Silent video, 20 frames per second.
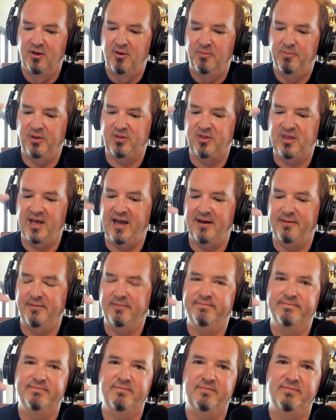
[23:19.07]
but
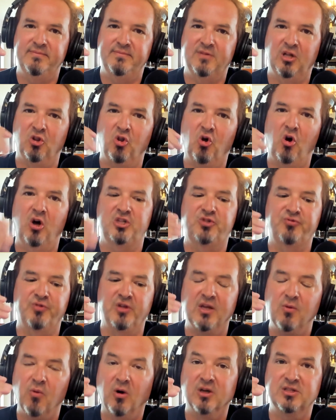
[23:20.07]
that the launch
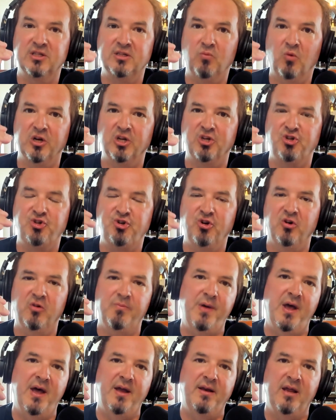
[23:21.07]
really wasn't what it should have
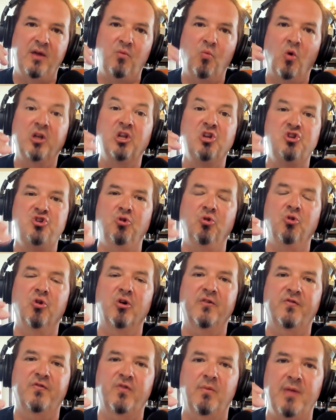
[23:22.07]
been. And what did you
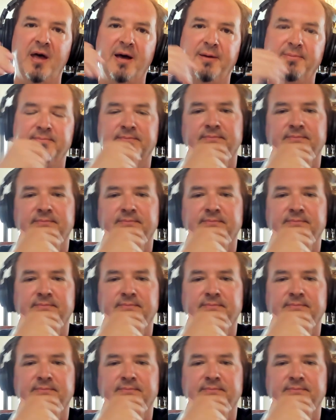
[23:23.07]
learn from that?